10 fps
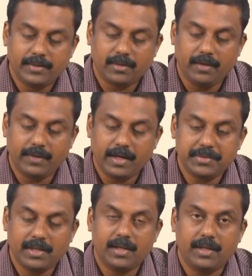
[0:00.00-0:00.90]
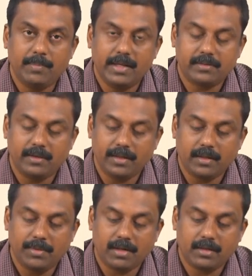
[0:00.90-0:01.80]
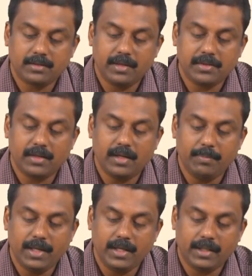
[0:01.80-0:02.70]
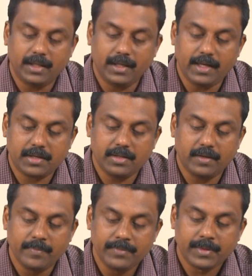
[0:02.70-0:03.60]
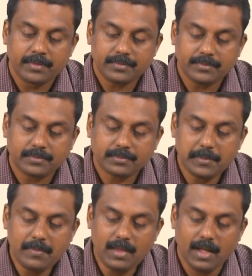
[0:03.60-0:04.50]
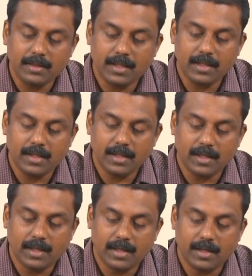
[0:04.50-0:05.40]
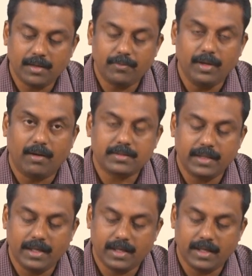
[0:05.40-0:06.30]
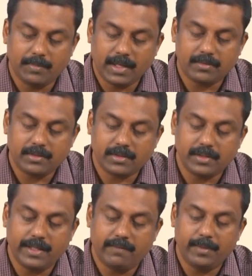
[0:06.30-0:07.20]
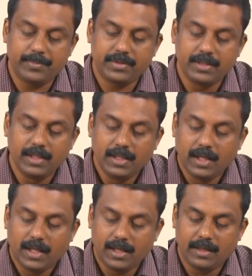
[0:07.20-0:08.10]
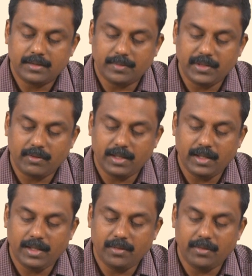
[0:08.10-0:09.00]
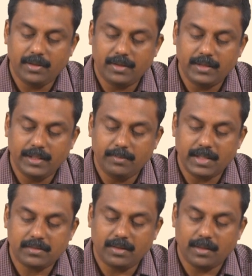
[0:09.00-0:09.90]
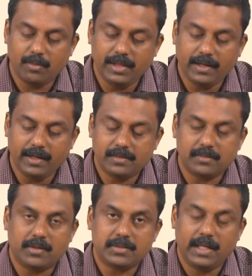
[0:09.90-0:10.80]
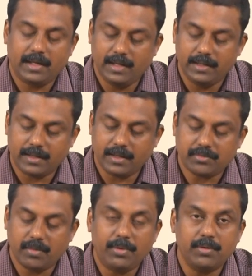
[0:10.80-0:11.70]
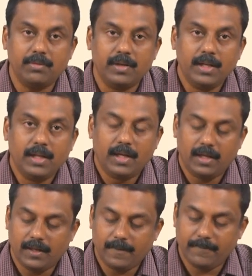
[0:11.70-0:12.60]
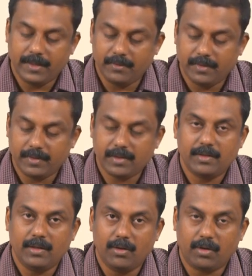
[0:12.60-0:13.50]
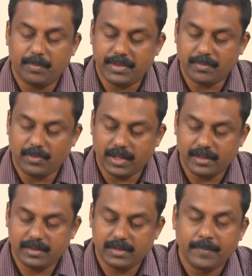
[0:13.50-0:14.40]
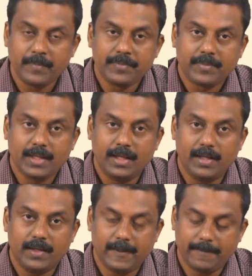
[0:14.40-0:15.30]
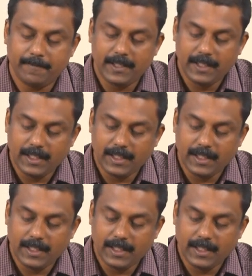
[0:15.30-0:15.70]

solidification based on the carbon concentration a peritectic reaction and then uh, and a fully austenitic uh, microstructure develops and subsequently you know uh, the based on the cooling rates austenite can either transform to um, uh, low temperature products um,